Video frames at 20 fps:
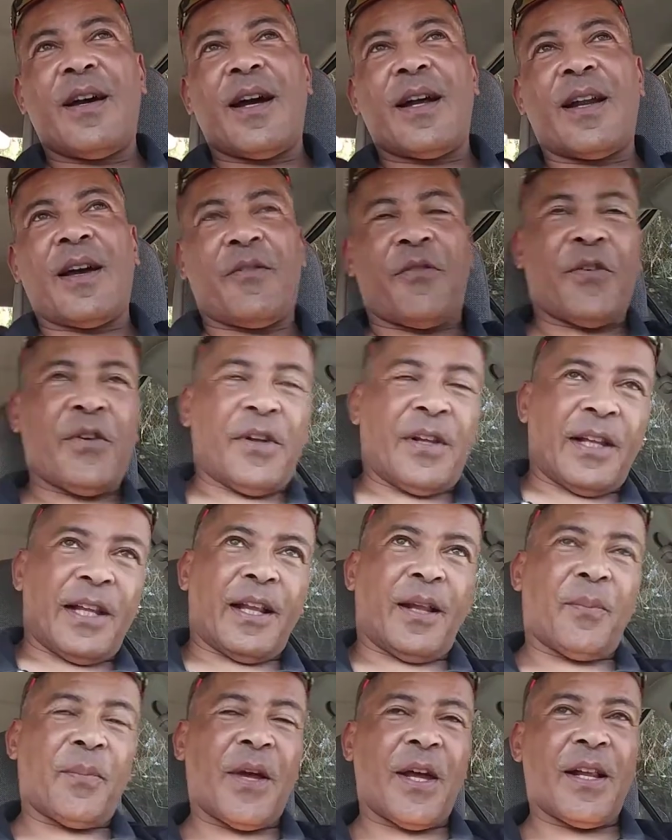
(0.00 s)
and I feel a
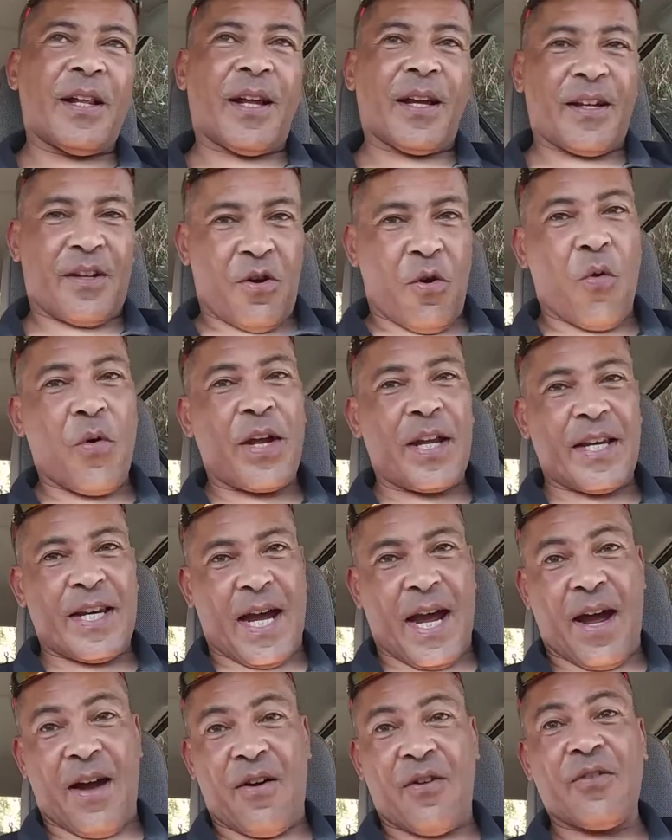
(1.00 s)
little bit like going
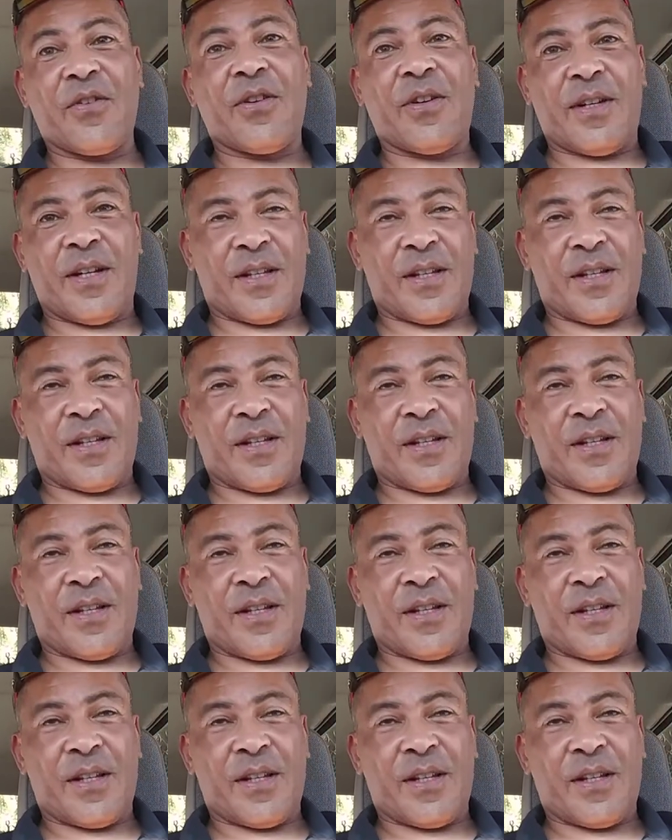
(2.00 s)
down.